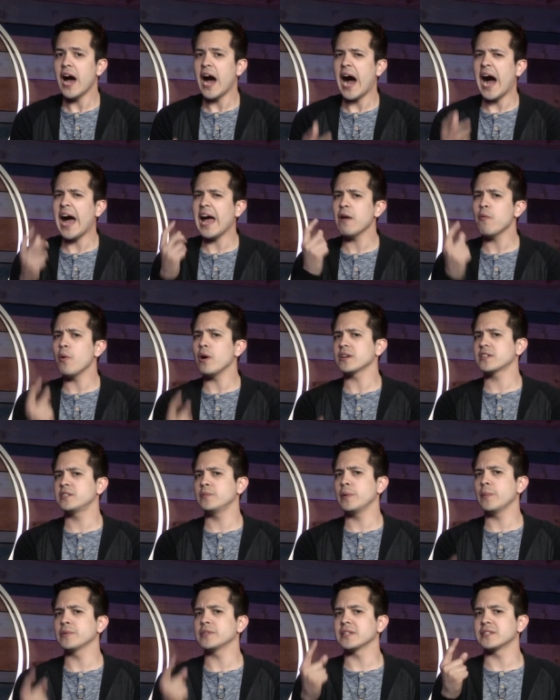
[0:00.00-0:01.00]
I want to
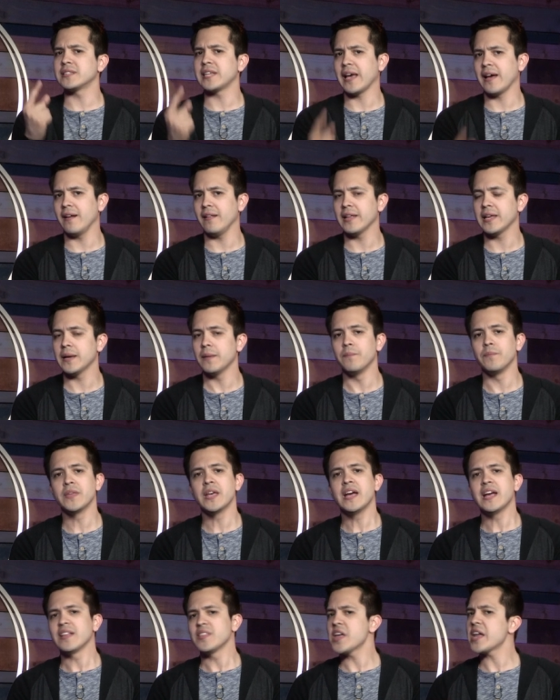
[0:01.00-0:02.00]
be able to tell him
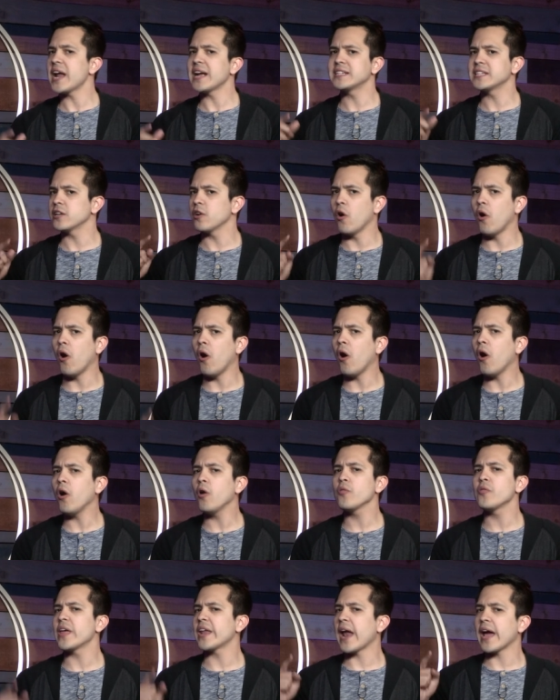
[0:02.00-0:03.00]
that I did
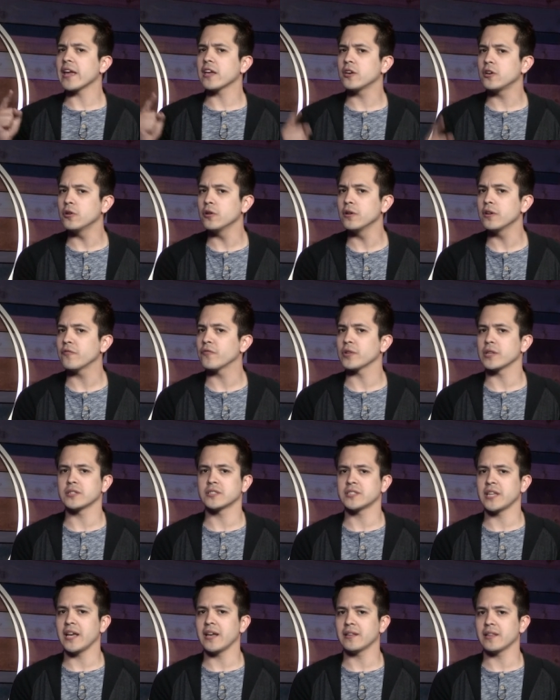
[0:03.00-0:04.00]
all that I could for the
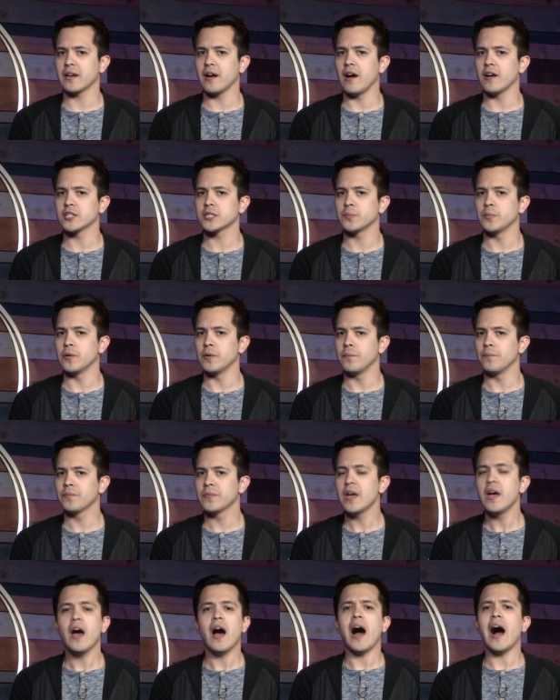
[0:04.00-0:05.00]
sake of the gospel.
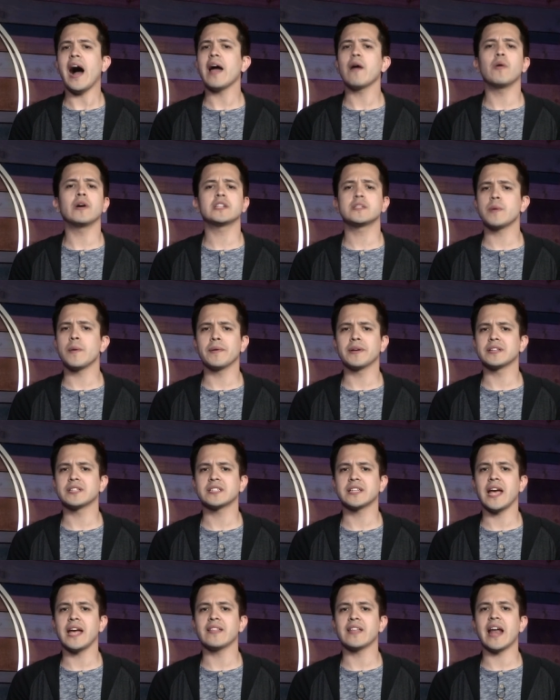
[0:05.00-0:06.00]
I want to be able to
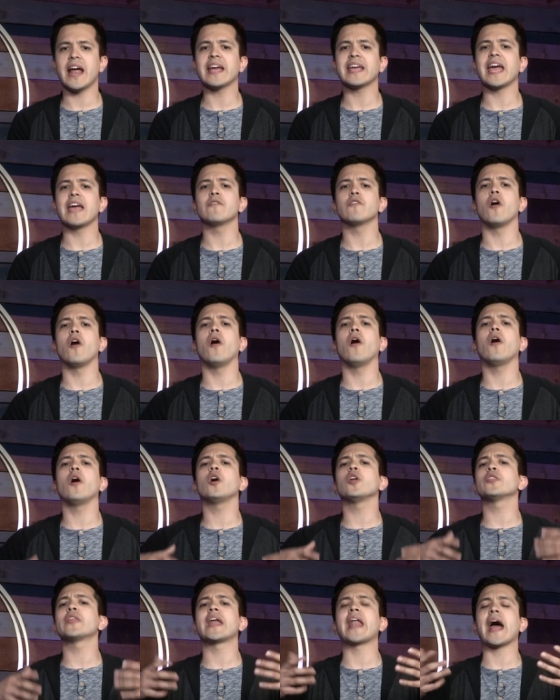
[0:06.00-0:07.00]
say that I gave
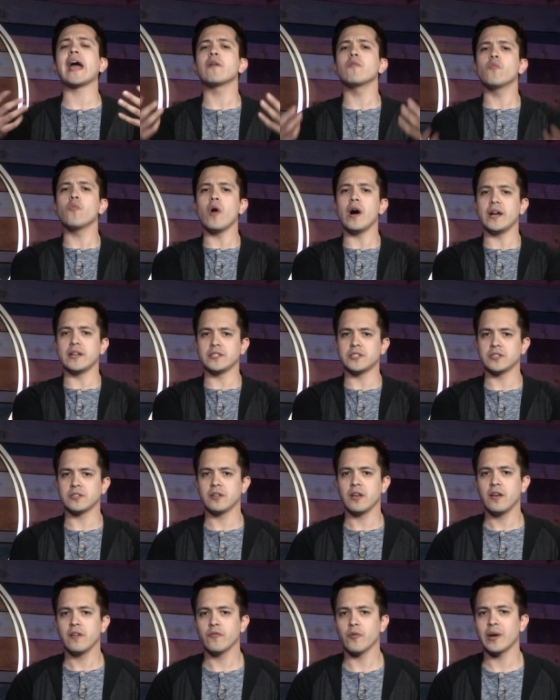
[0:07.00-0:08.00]
all that I was
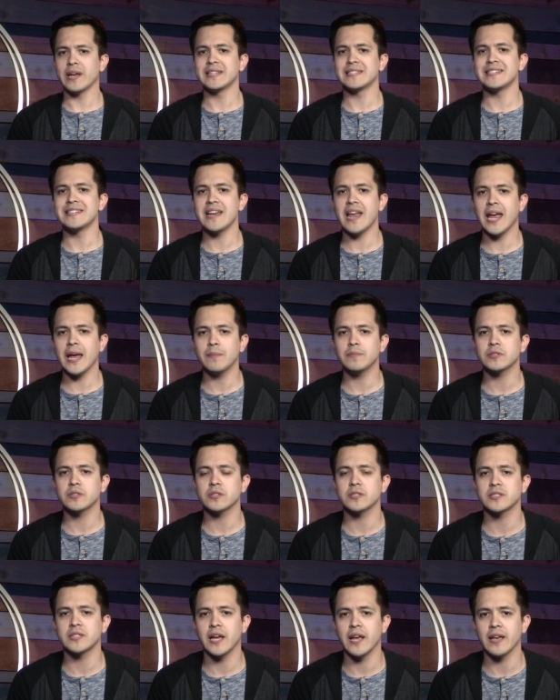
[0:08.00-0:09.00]
for his name's
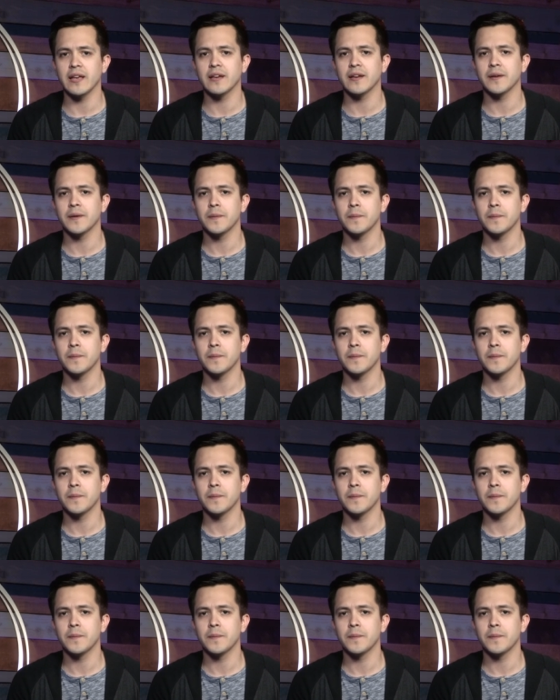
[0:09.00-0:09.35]
sake.